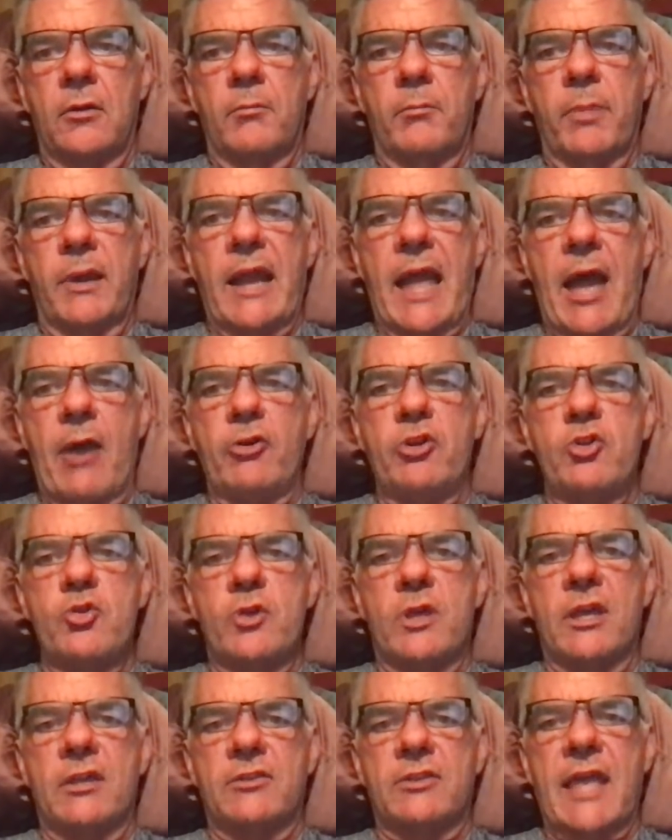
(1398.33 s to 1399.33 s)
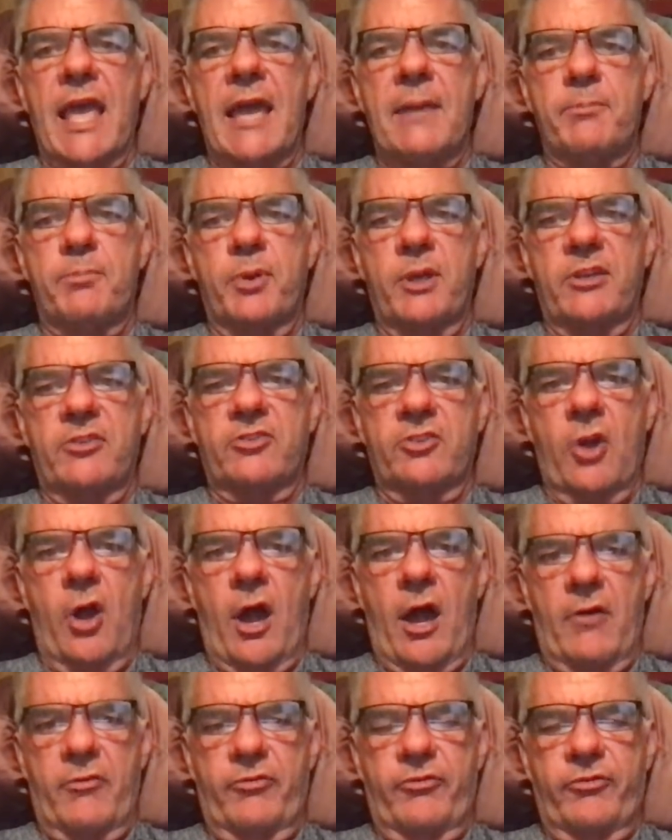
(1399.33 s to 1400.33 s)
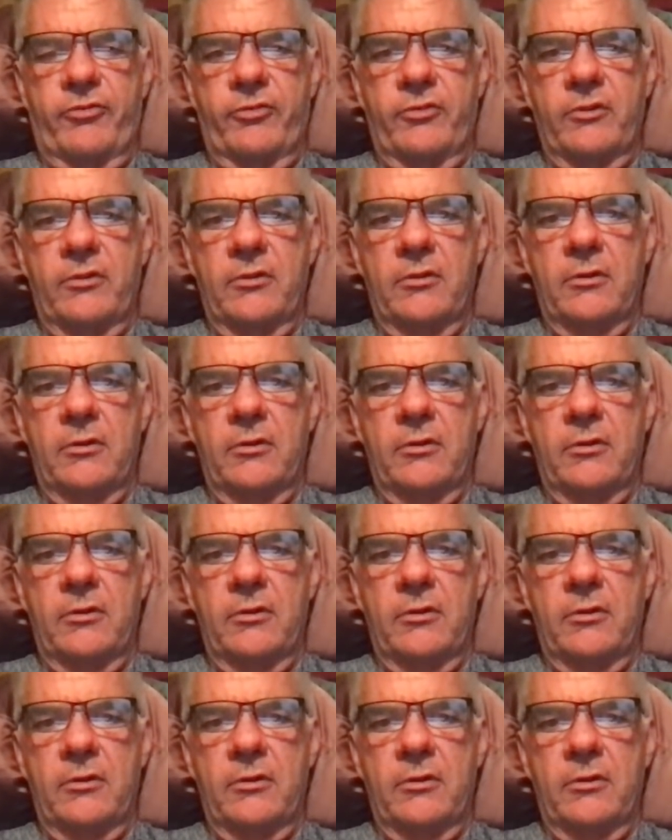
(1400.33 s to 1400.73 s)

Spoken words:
But how do you get that pissed off?